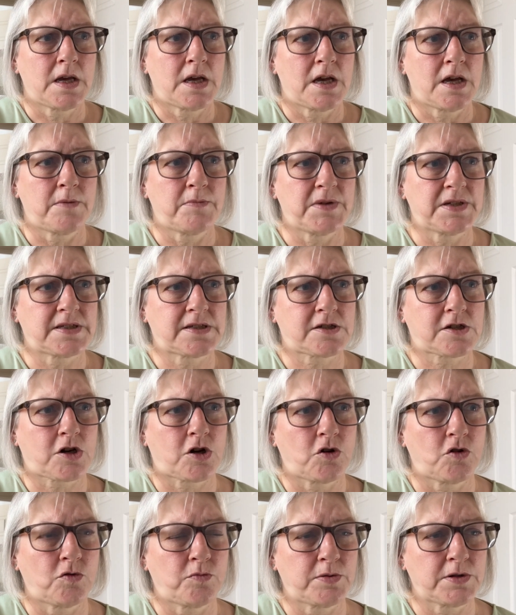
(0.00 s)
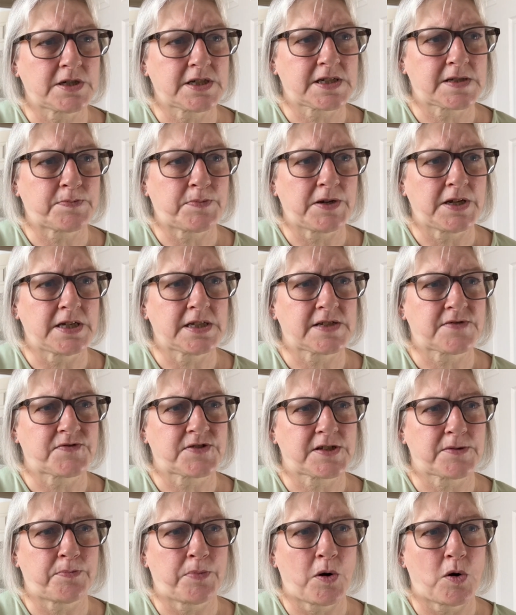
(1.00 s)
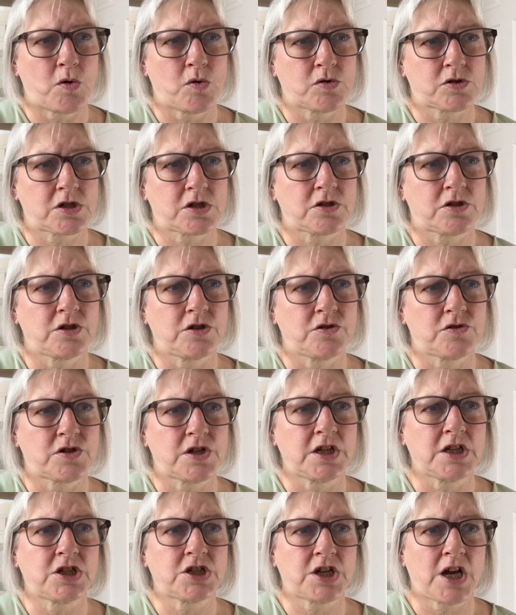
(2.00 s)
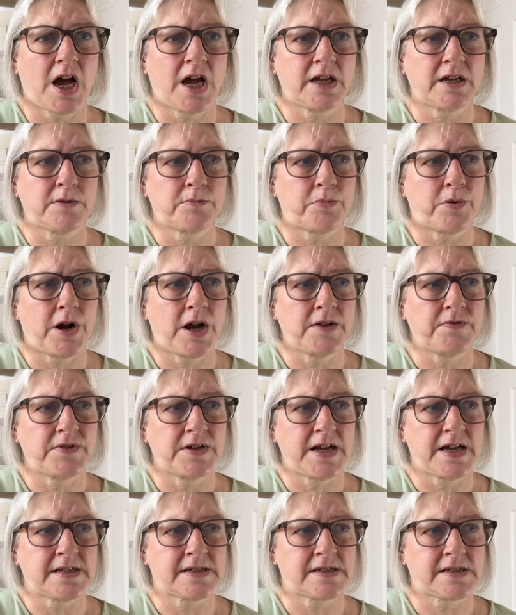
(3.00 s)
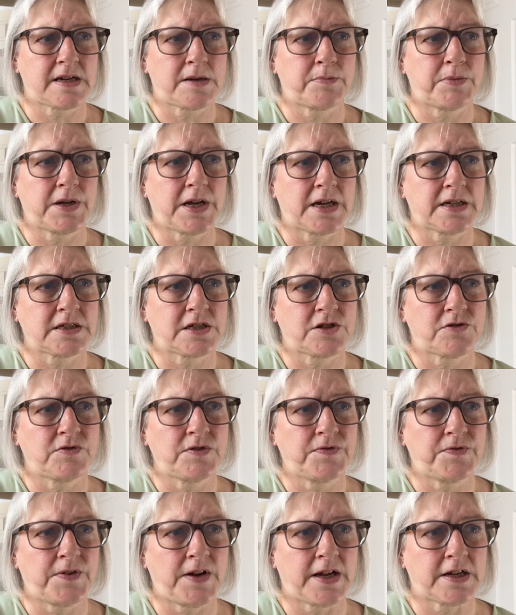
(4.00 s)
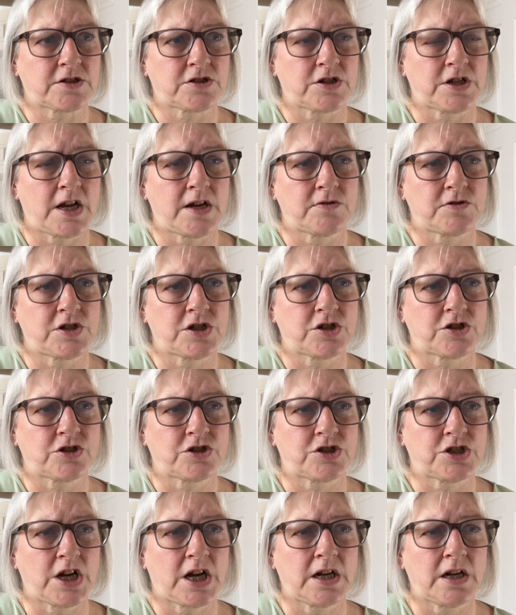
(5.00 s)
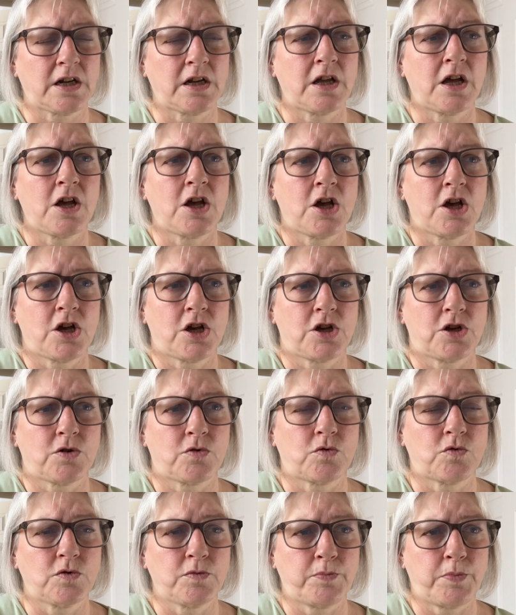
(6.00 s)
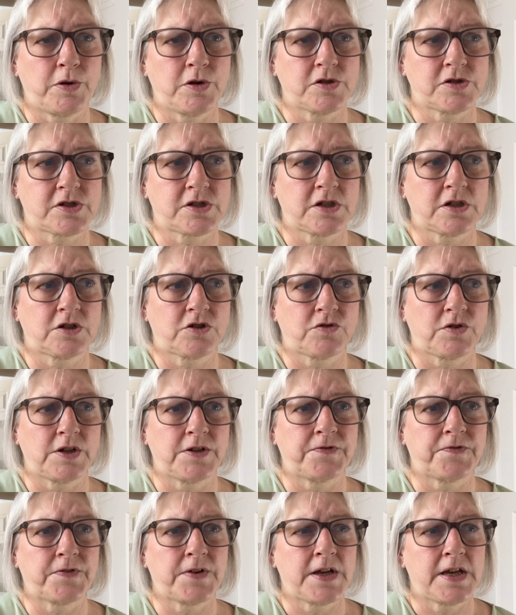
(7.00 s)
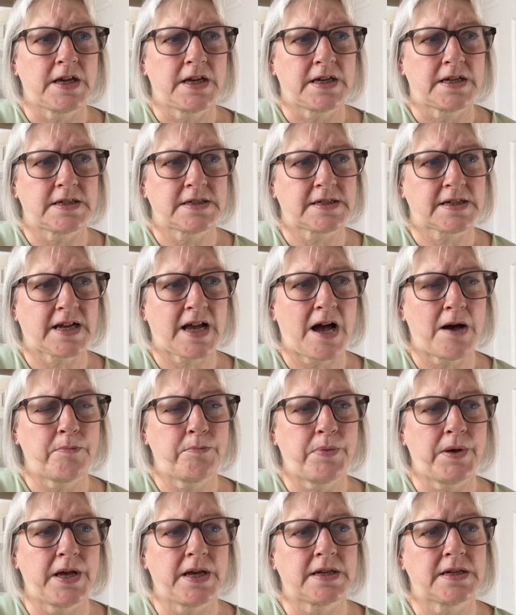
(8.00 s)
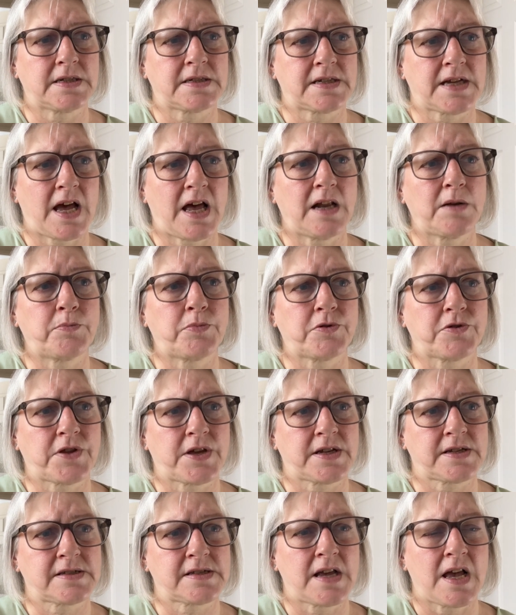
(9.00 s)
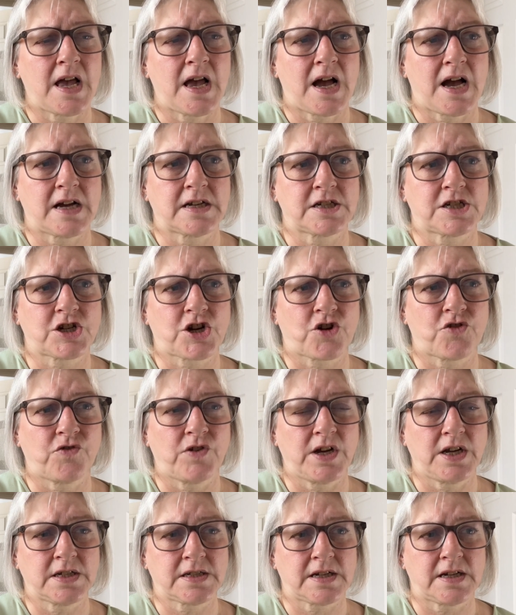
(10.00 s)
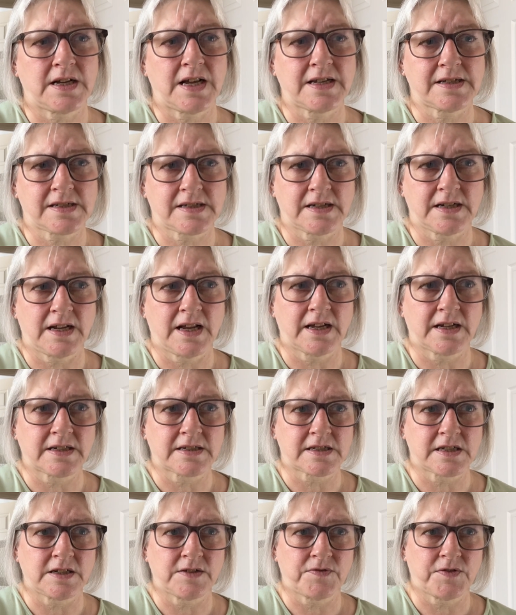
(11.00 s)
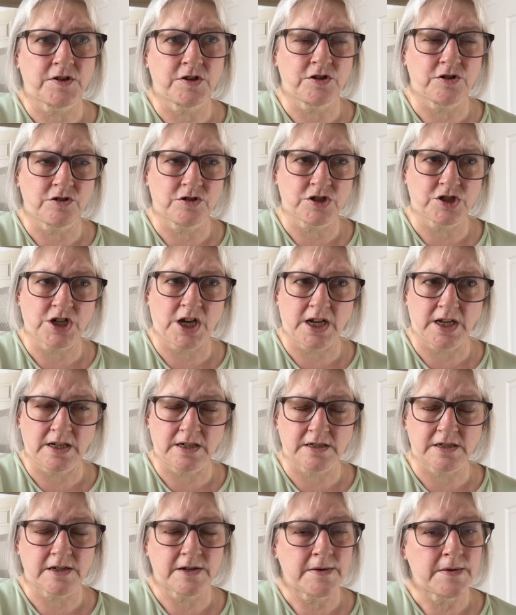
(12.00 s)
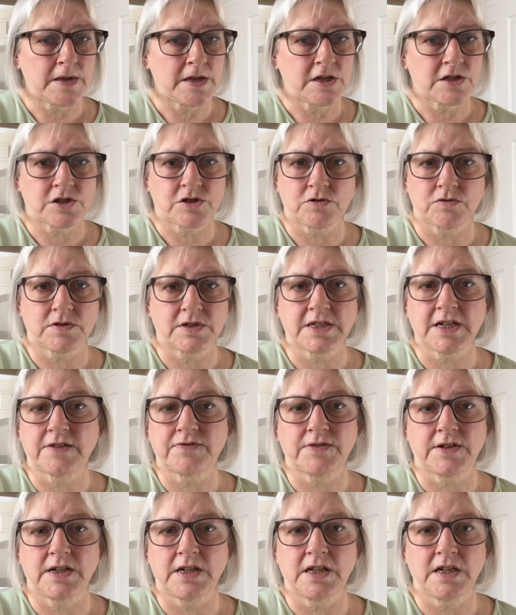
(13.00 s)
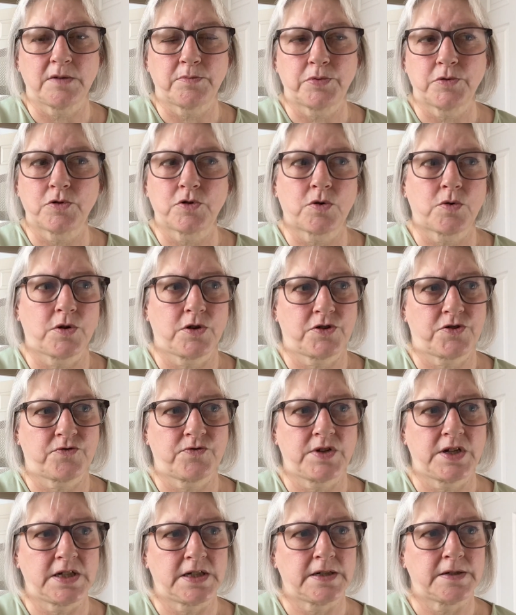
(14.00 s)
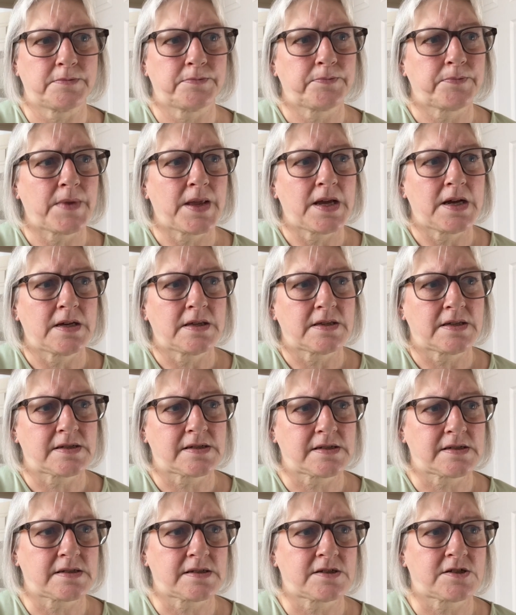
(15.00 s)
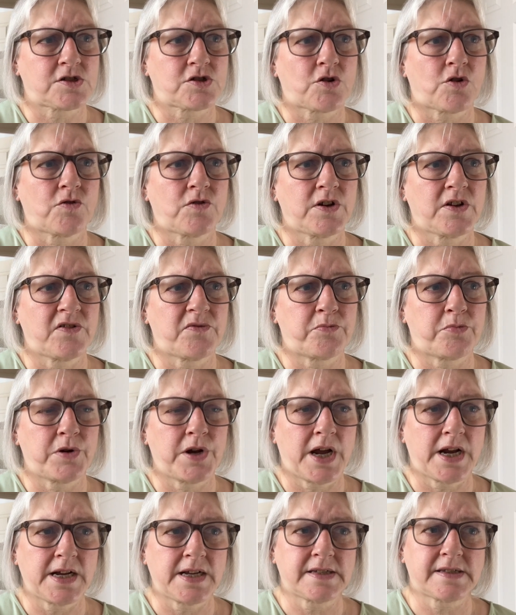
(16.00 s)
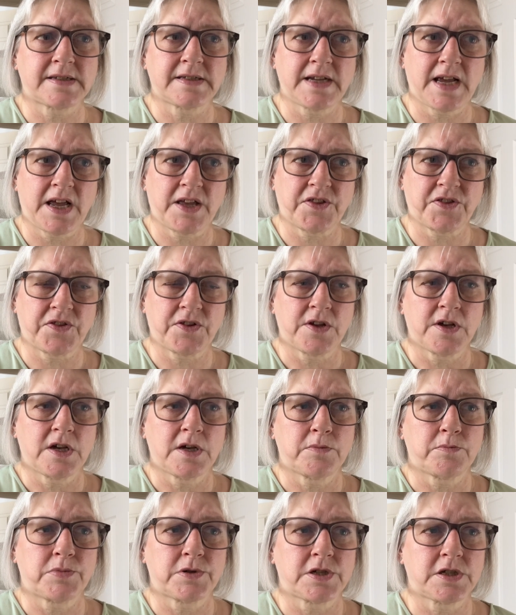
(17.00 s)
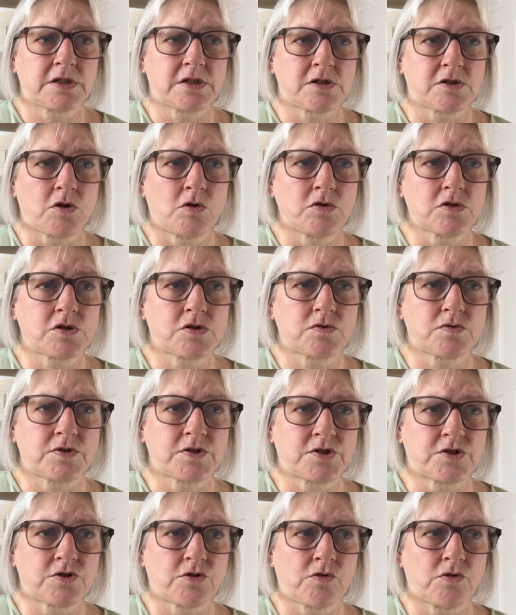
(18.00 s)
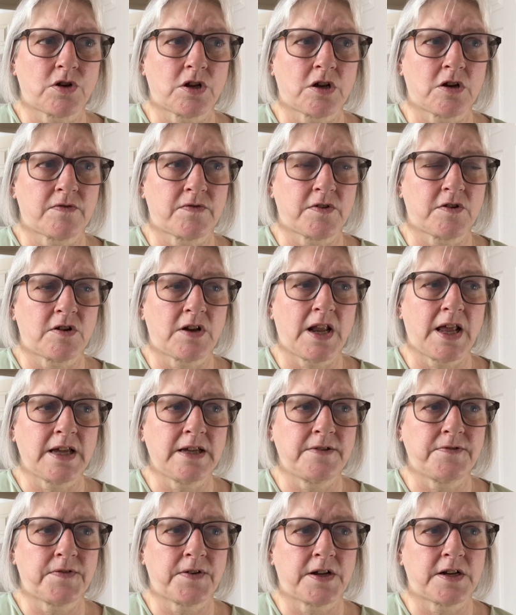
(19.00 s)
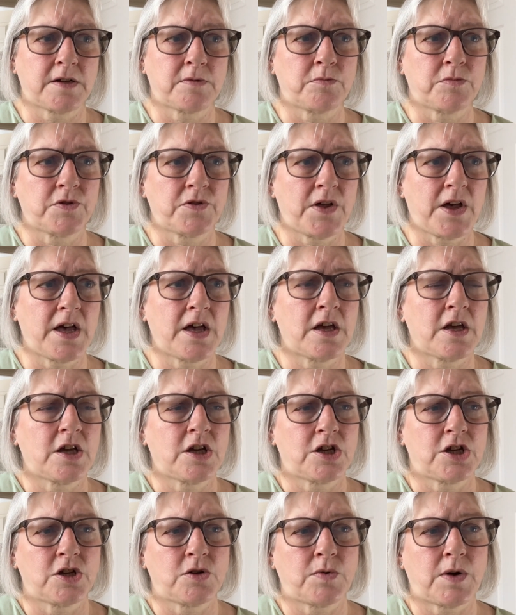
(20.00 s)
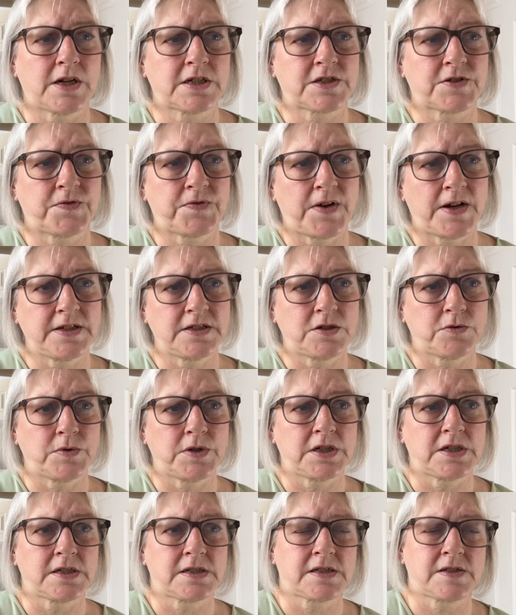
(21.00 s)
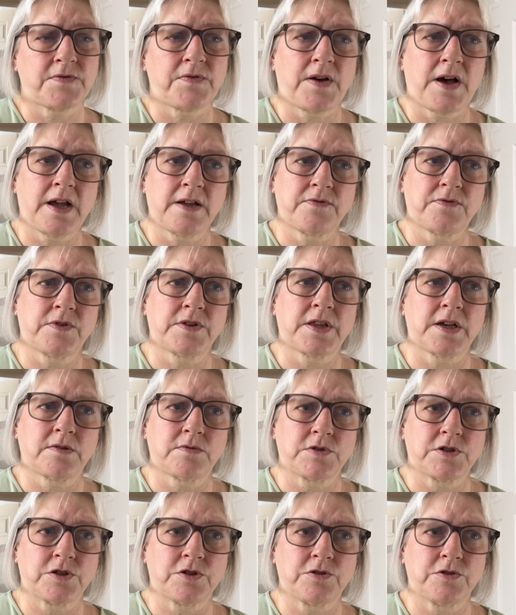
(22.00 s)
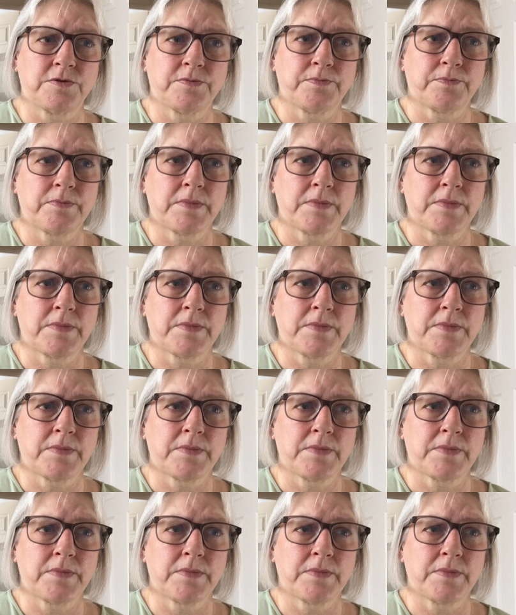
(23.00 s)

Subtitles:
Amidst global displays of support, the usually shy and private Esther began to reflect on how she could channel her own personal grief into campaigning to help others and to create a lasting legacy for her child. So definitely a book worth reading. This is the story of Brianna's death, but it is also the story of her life and a mother who had to find a way to survive without her.